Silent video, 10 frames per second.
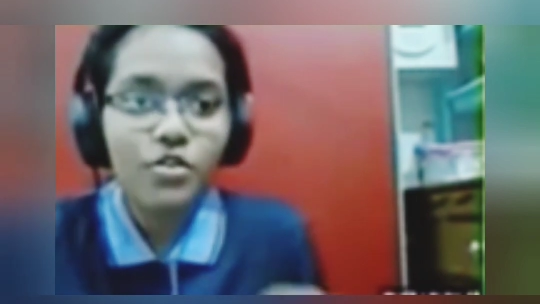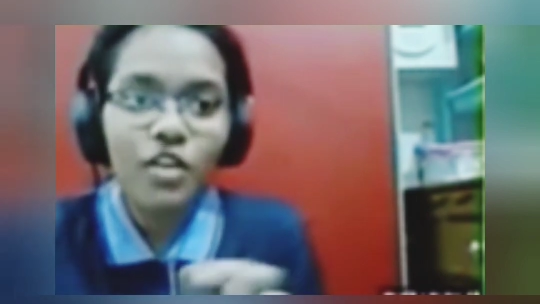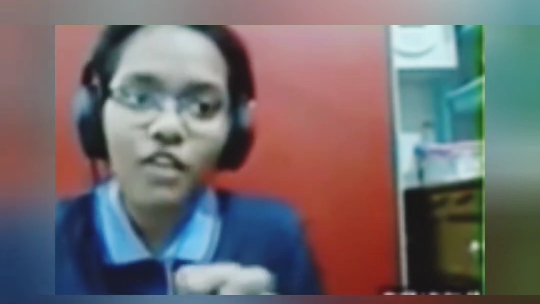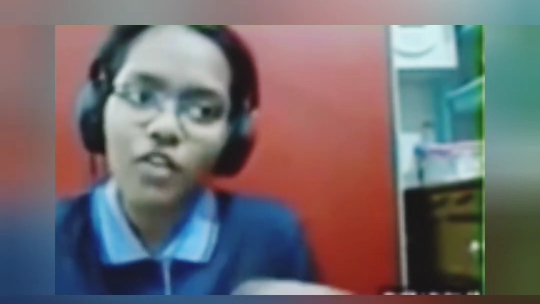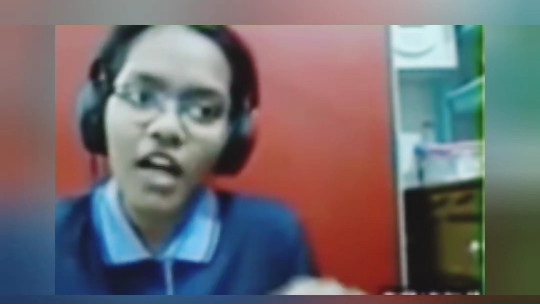So
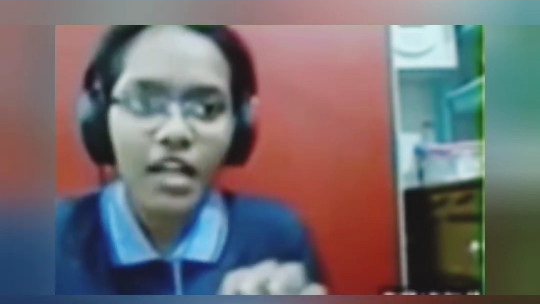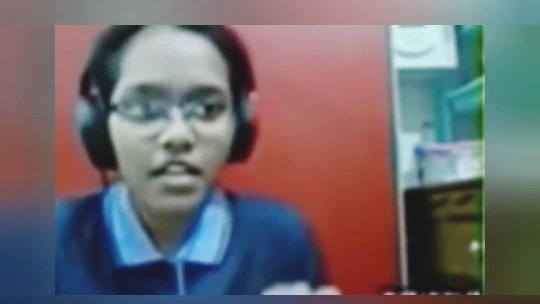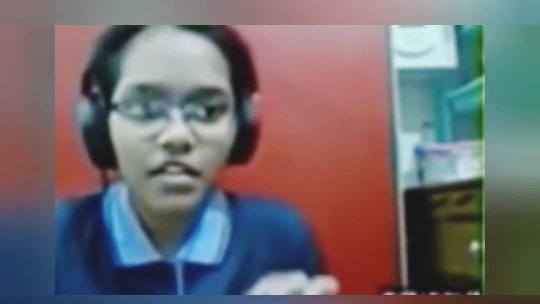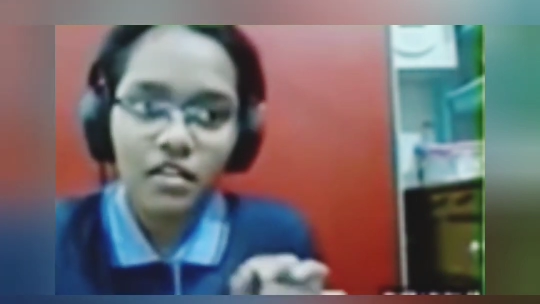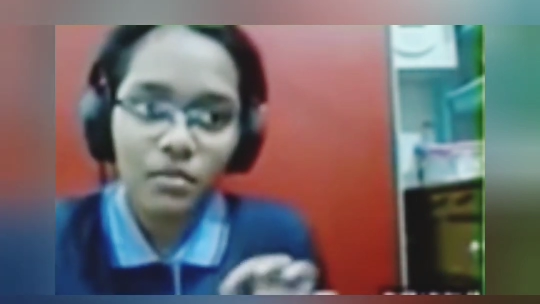you have to
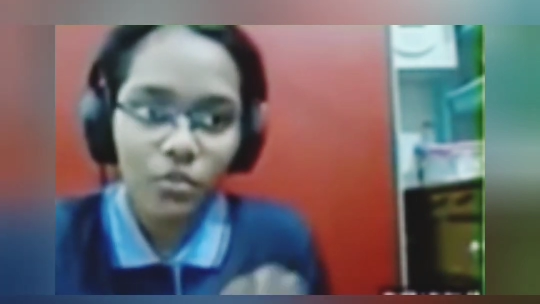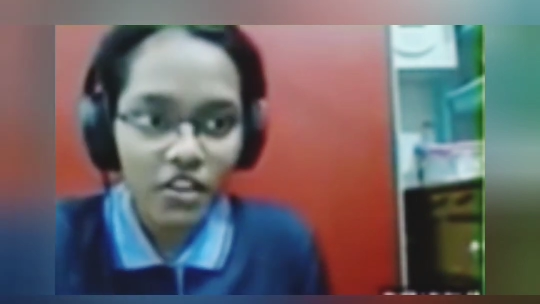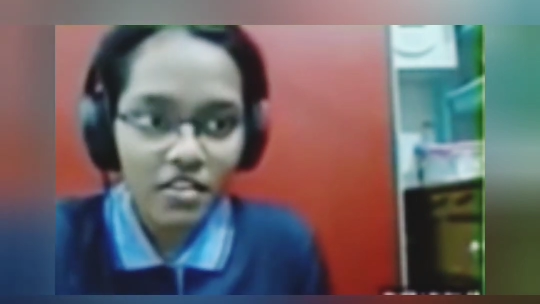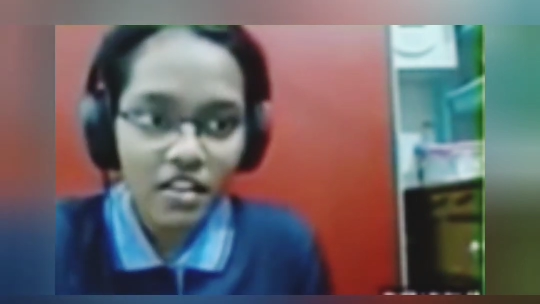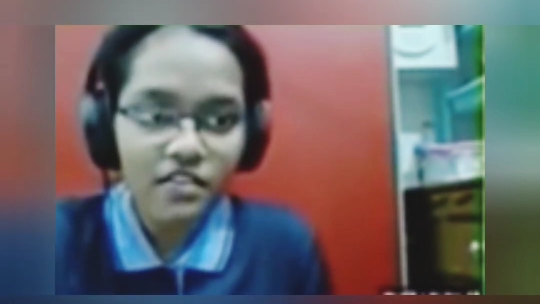highlight it in the
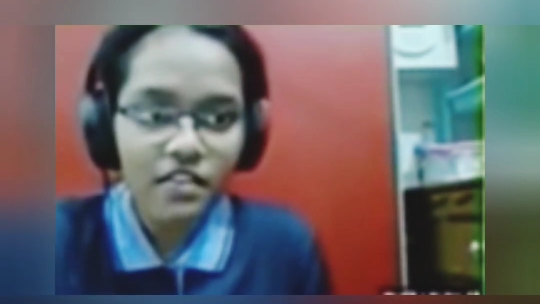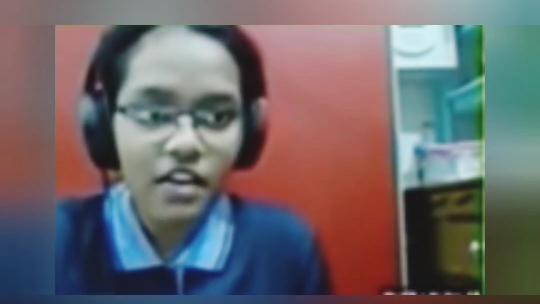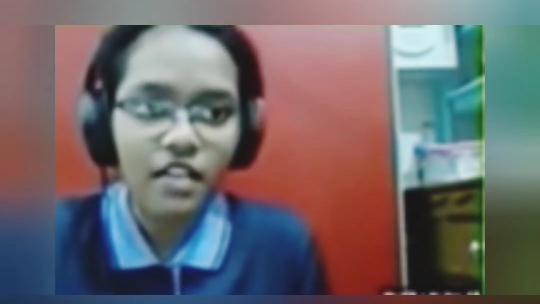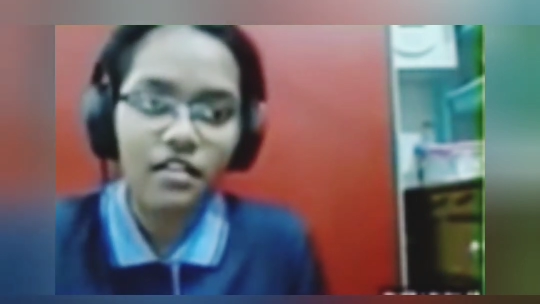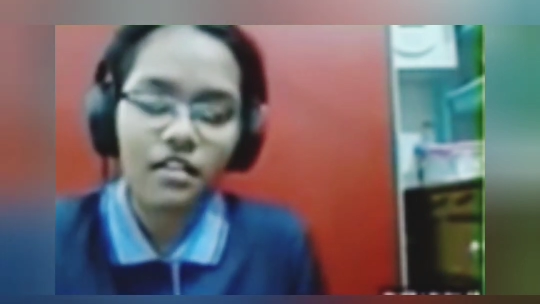book itself
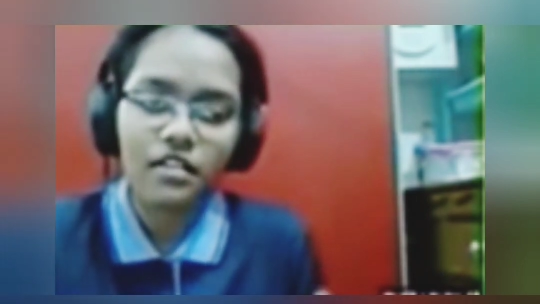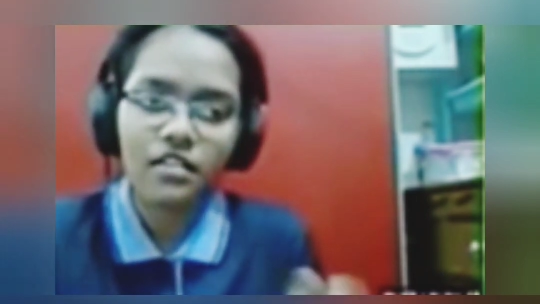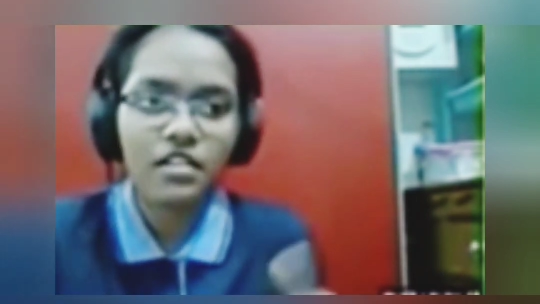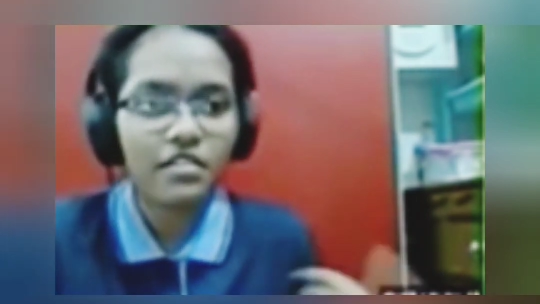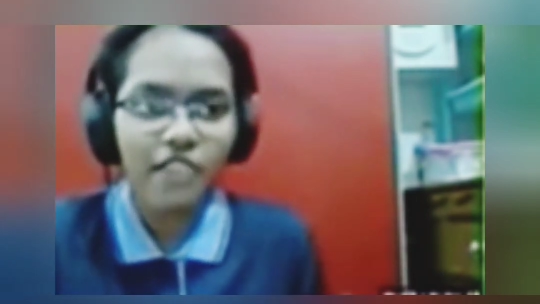and
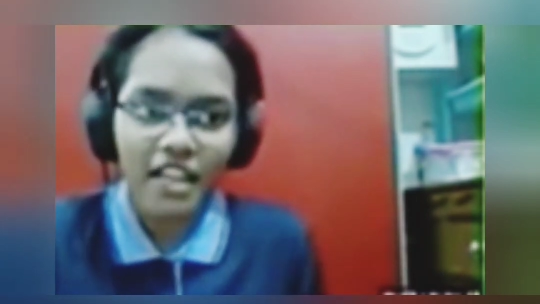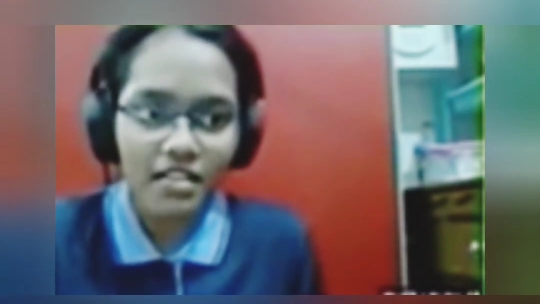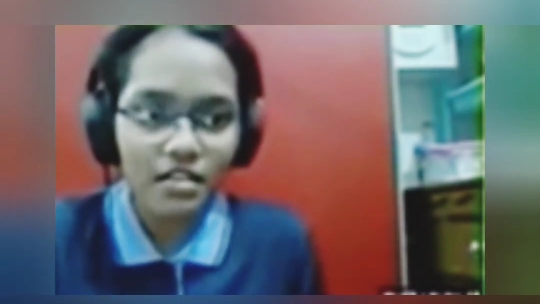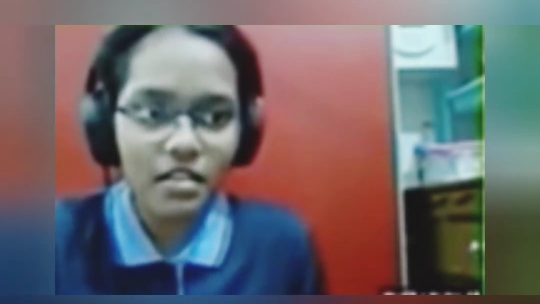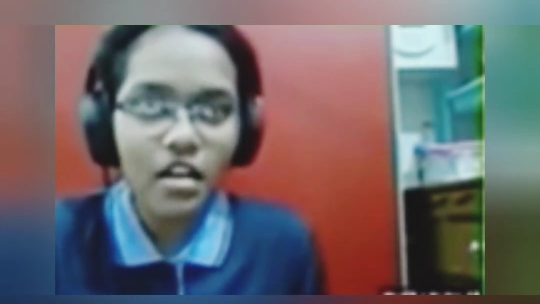then
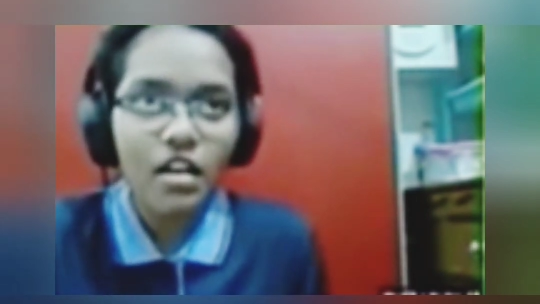revise it.